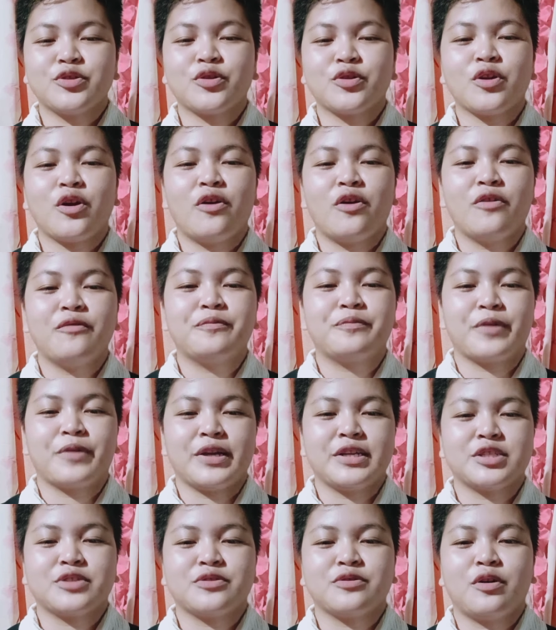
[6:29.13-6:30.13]
of
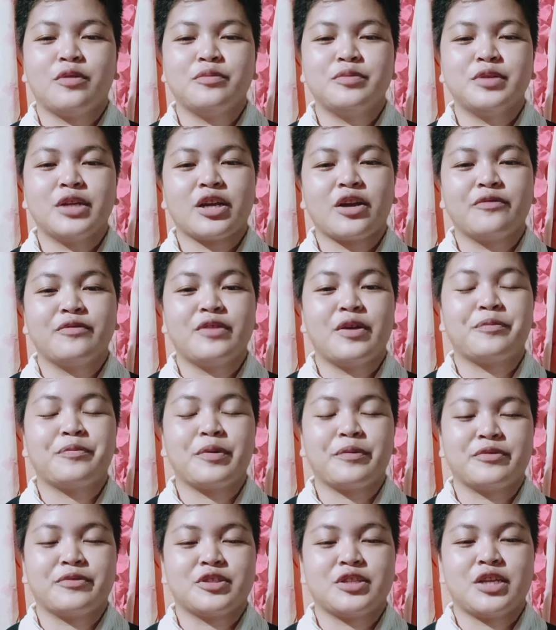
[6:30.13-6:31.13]
praise, object of the
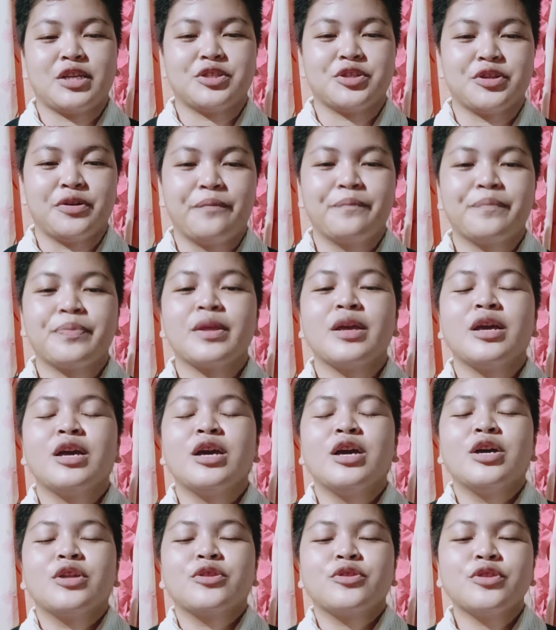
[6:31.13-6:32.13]
preposition,
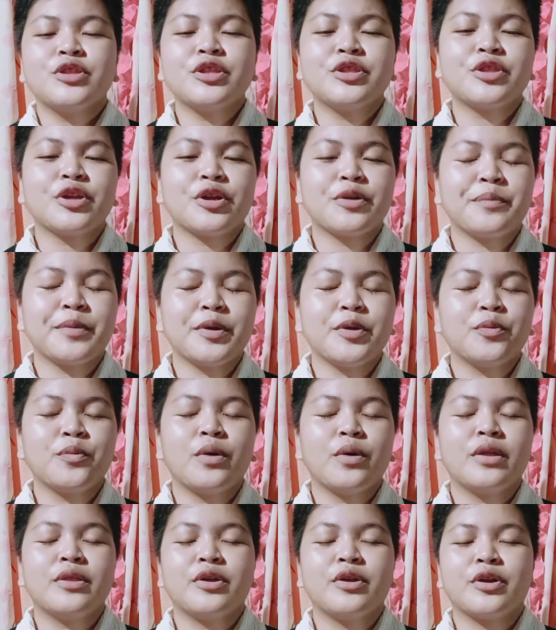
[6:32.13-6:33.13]
to determine
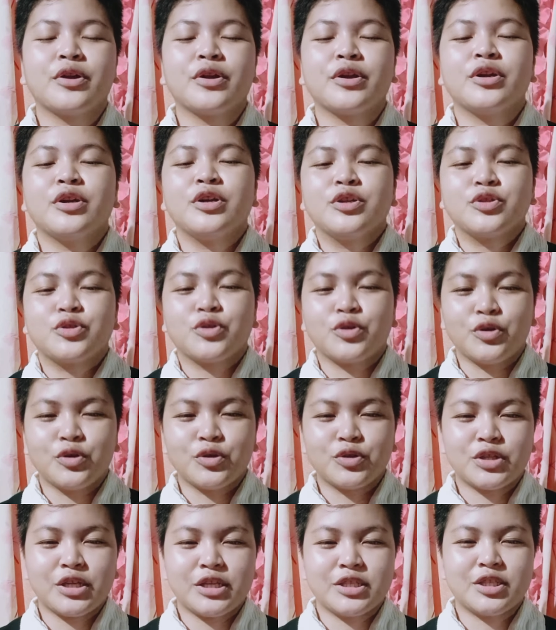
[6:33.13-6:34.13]
whether to
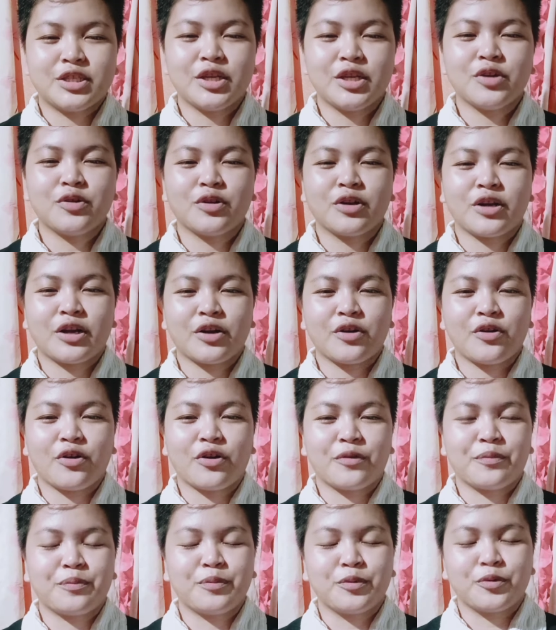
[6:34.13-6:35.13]
use a singular
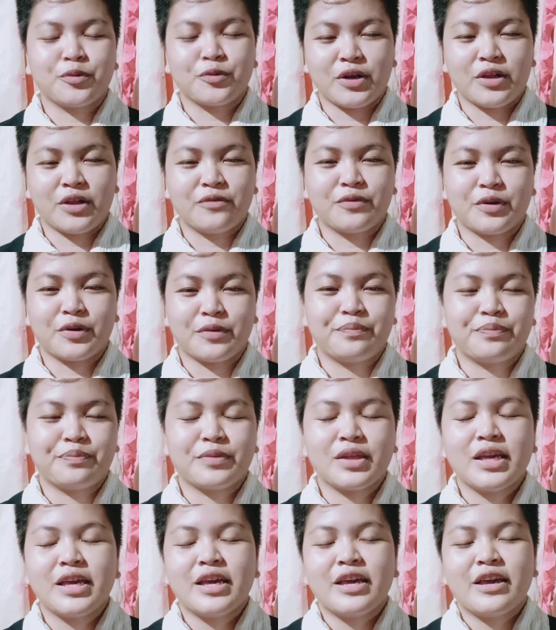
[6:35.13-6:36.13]
or plural verb.
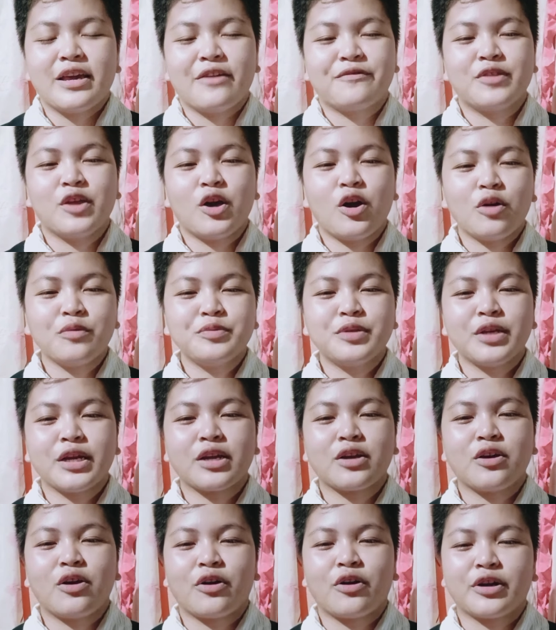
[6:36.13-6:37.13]
If the
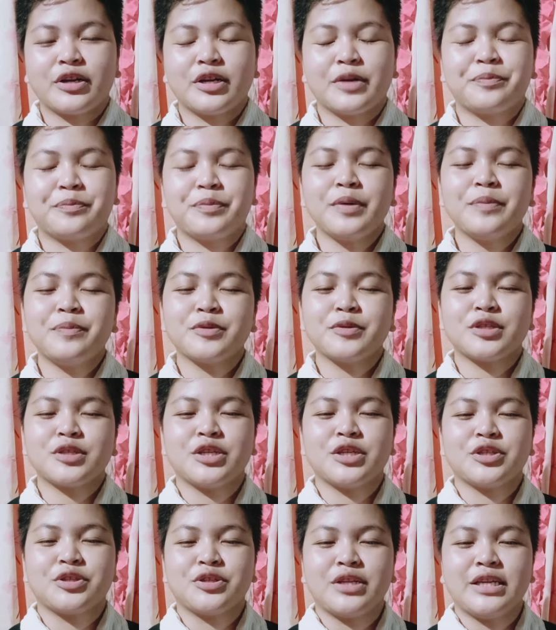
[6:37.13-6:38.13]
object or the
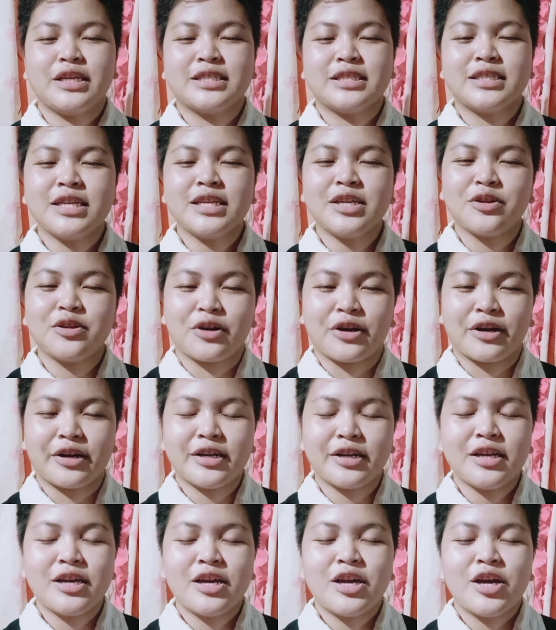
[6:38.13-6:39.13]
preposition is singular,
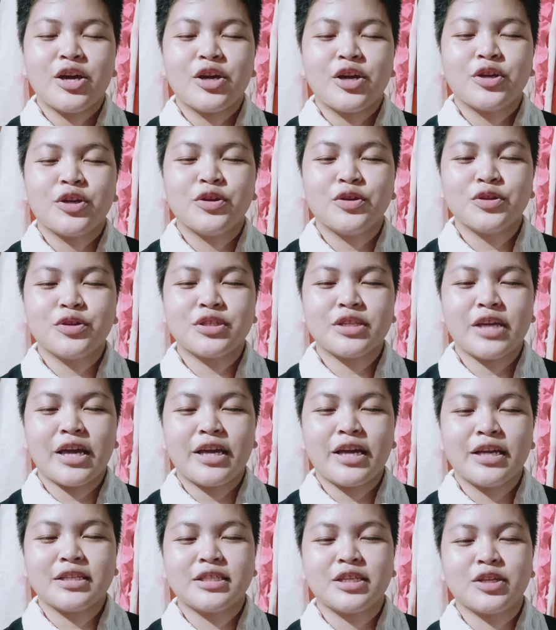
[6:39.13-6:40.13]
use
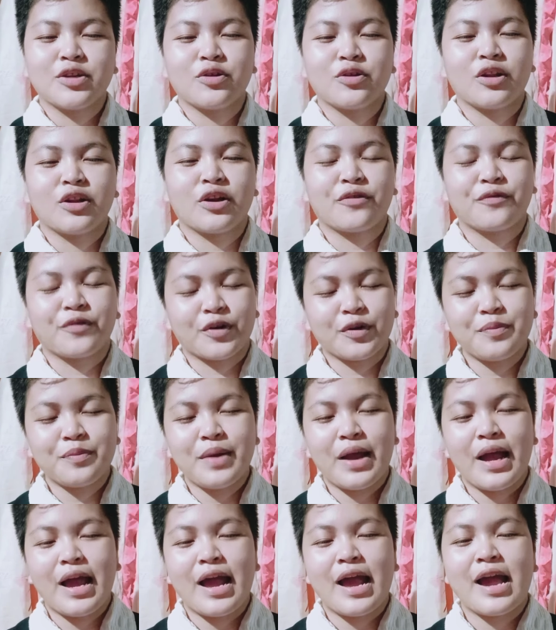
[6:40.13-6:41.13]
a singular verb,
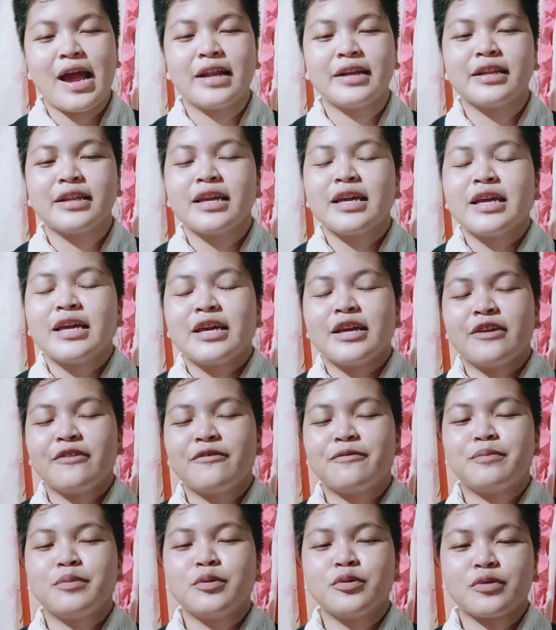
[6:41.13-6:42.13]
and
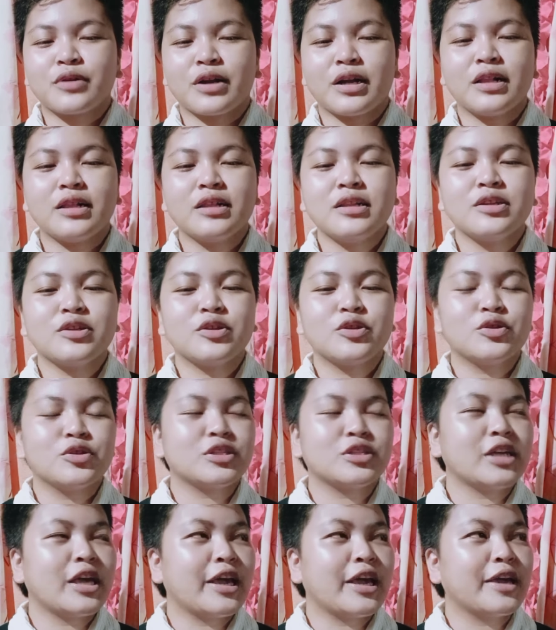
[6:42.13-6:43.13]
if plural,
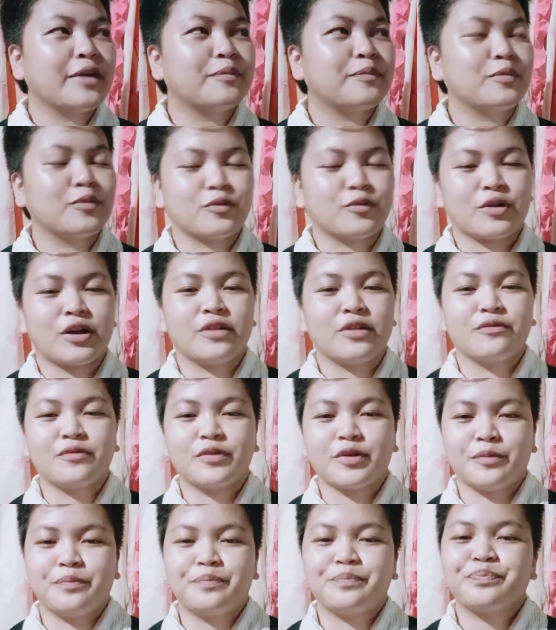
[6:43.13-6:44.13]
use a plural
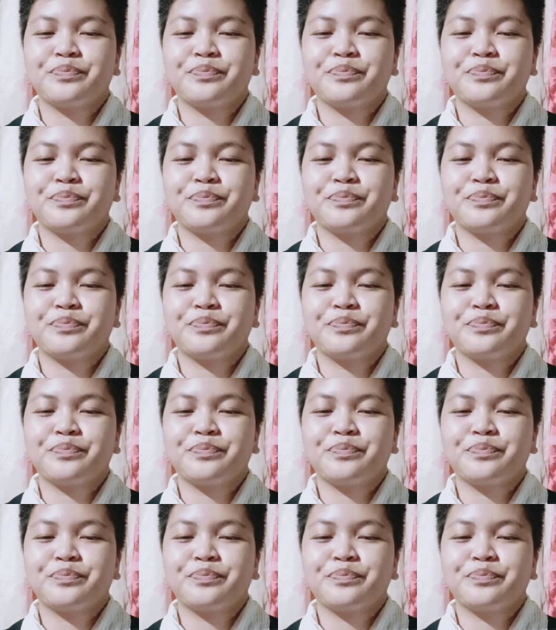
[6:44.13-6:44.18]
verb.